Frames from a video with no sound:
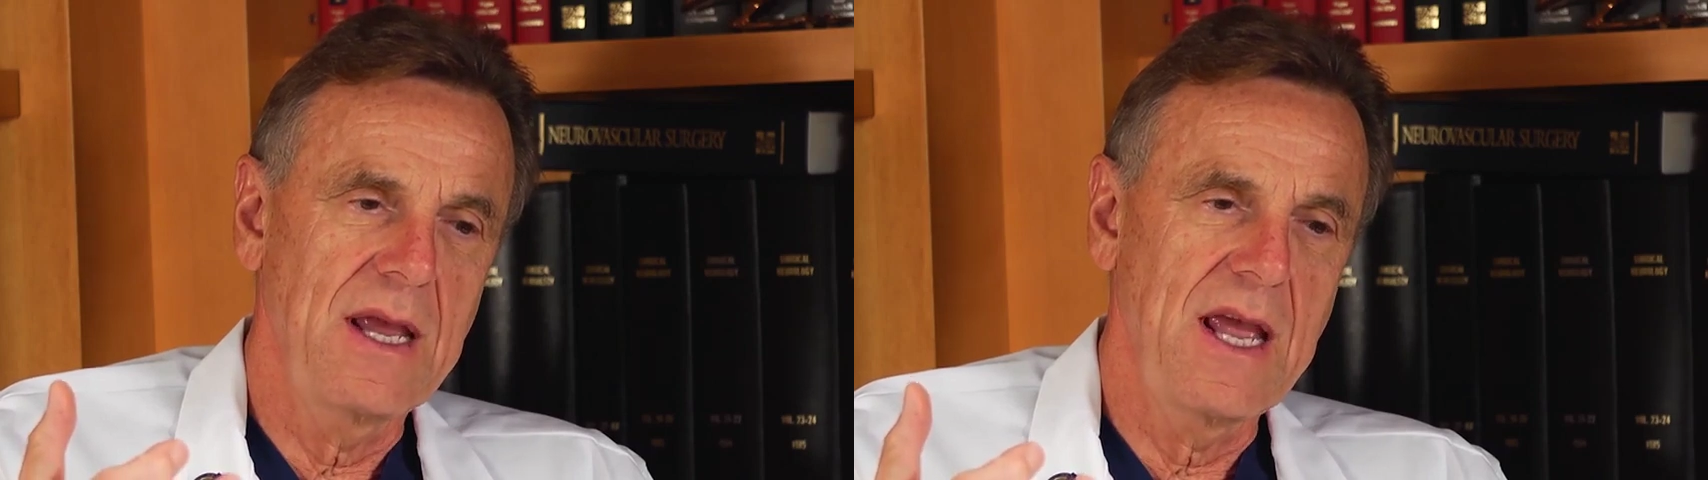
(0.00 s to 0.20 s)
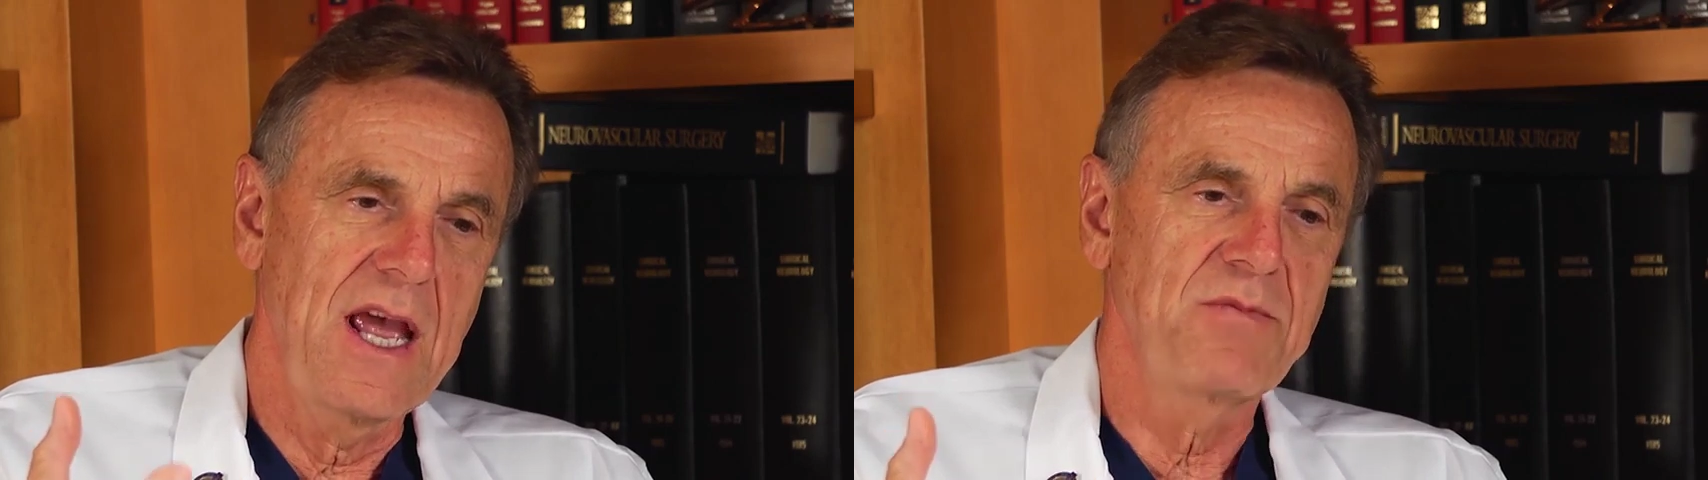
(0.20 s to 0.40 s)

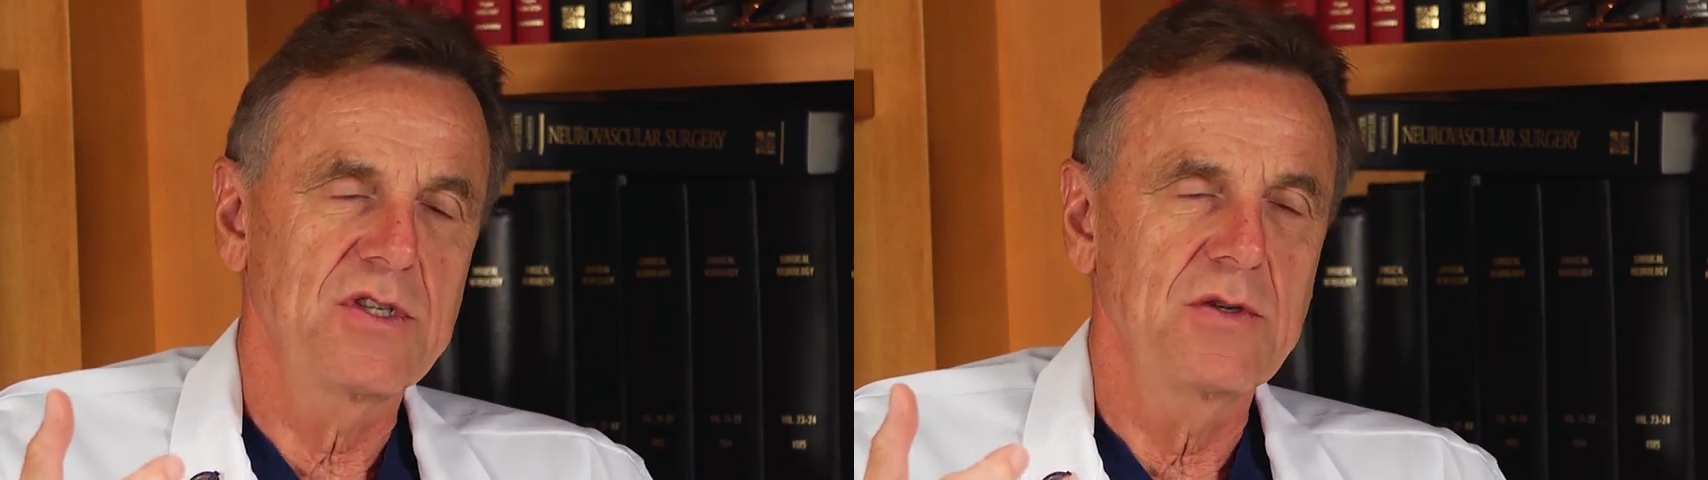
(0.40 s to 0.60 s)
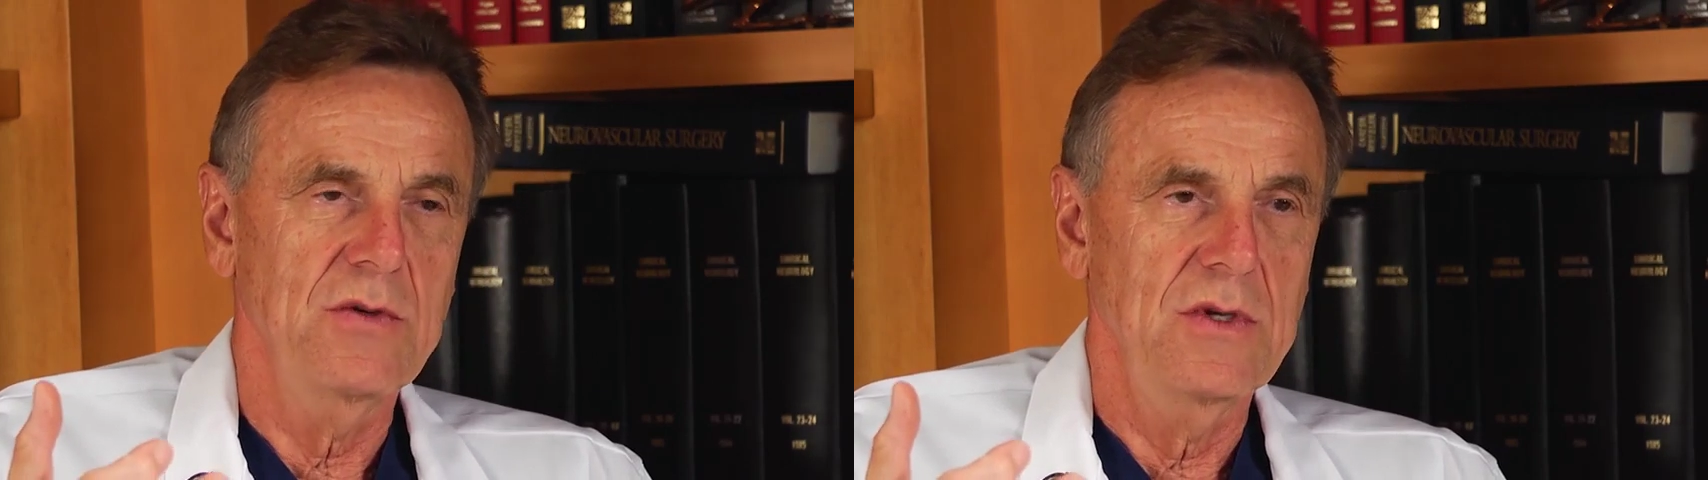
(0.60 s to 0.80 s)

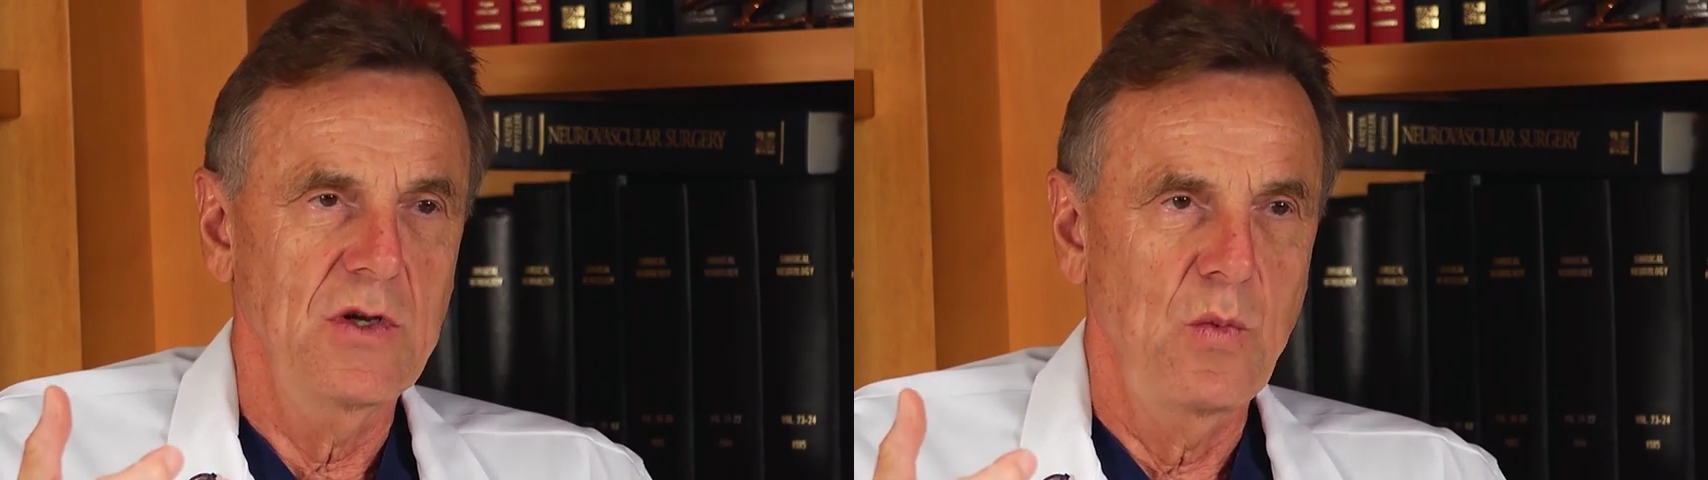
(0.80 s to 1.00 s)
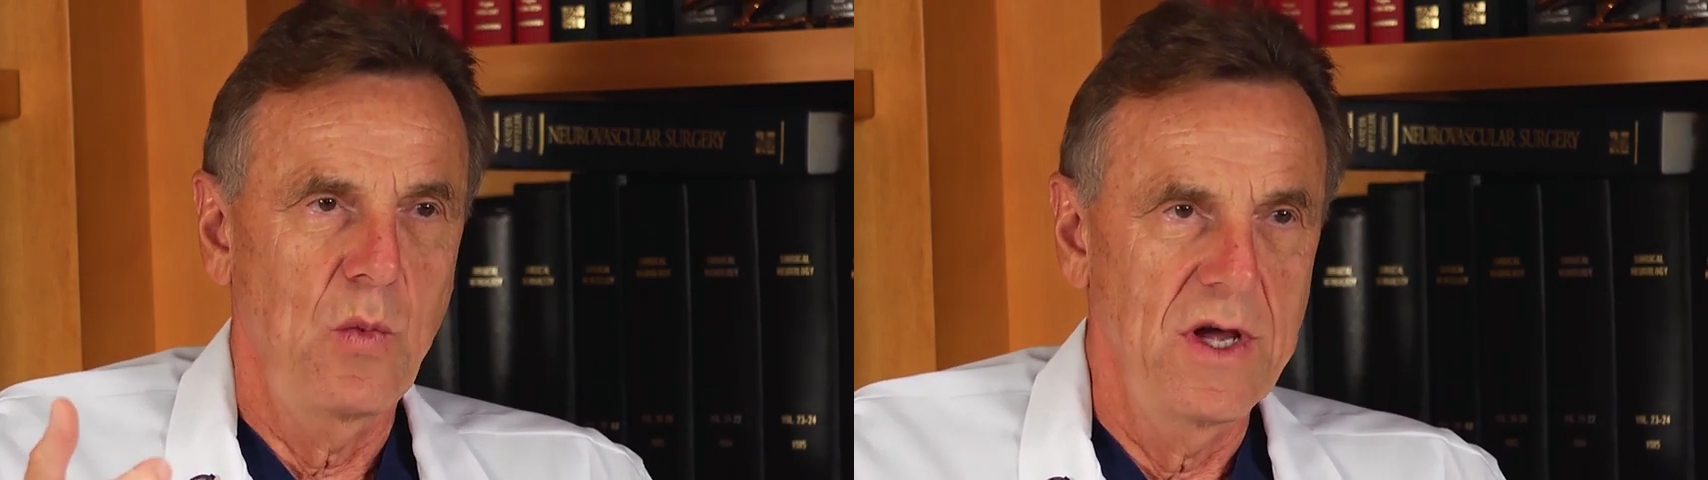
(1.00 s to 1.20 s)

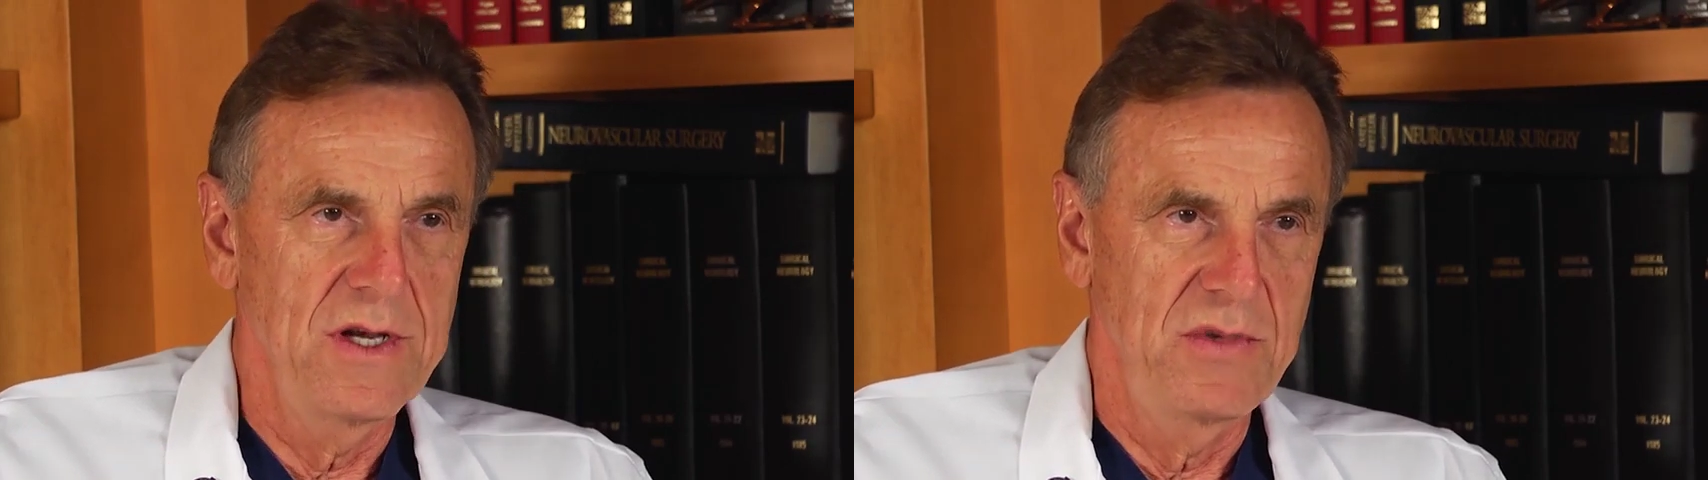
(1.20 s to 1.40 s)
absolutely want